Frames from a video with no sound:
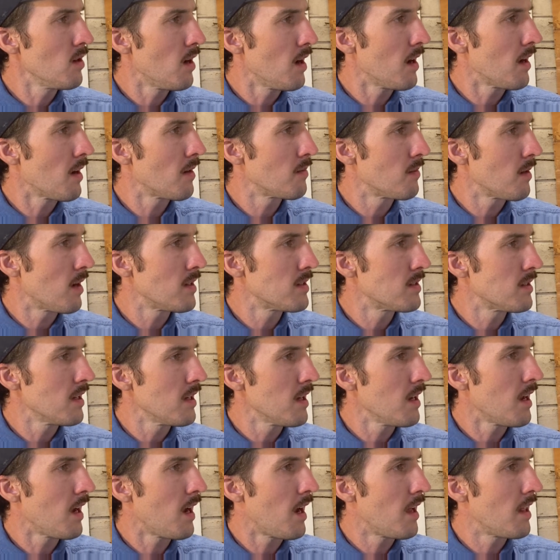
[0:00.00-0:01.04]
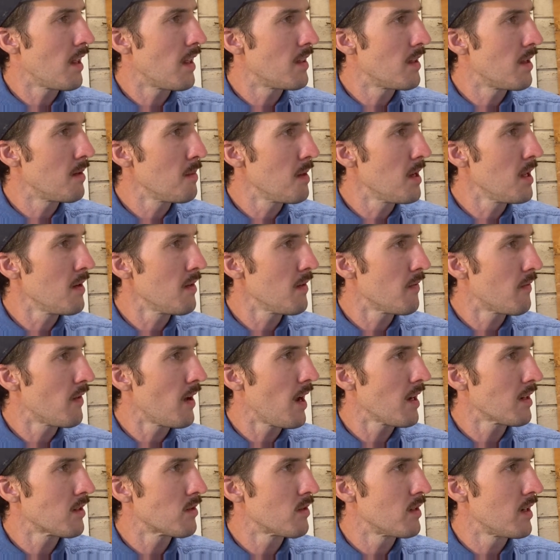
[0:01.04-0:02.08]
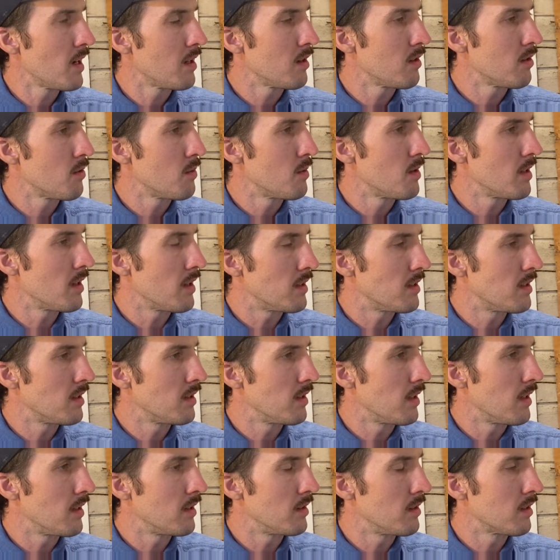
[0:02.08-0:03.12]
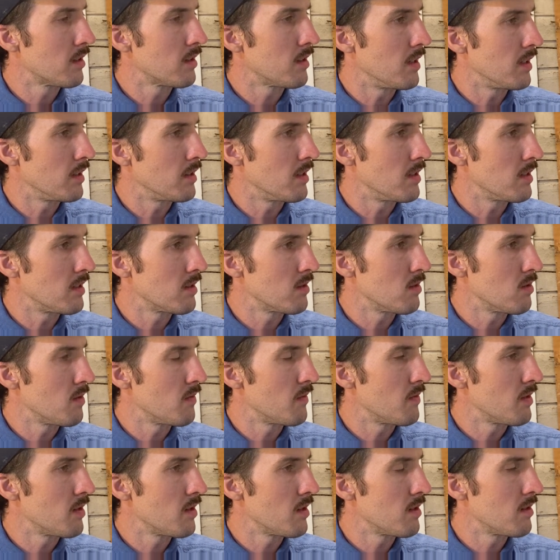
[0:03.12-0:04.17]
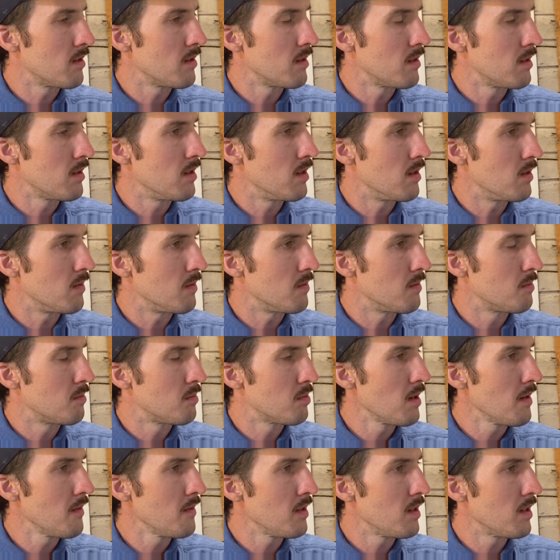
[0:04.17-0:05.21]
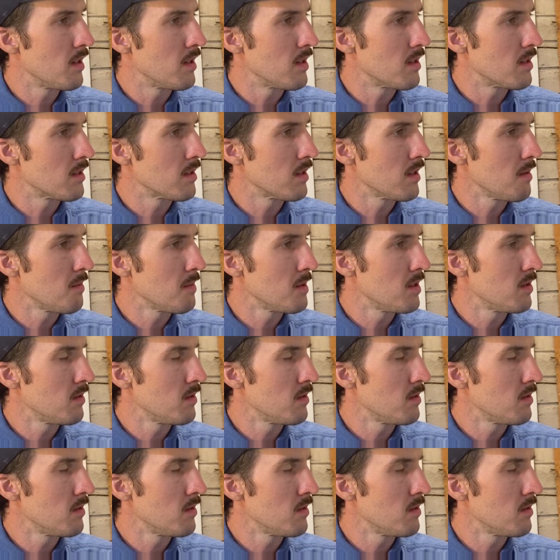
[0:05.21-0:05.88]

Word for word: I, I say I, they made a factory alloy wheel that did lo look like this. So if you're you know privy to this, let me know